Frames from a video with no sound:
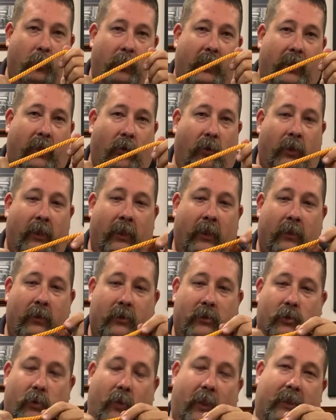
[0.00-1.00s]
bigger
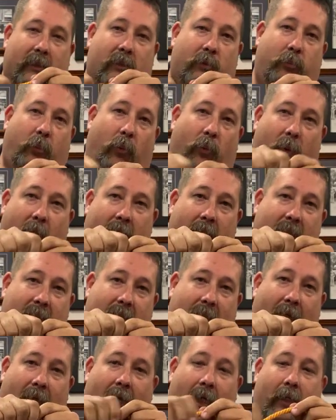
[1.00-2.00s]
end. So that's
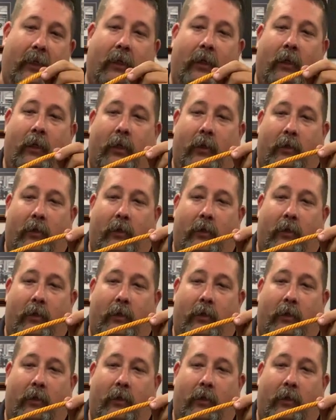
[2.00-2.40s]
inside.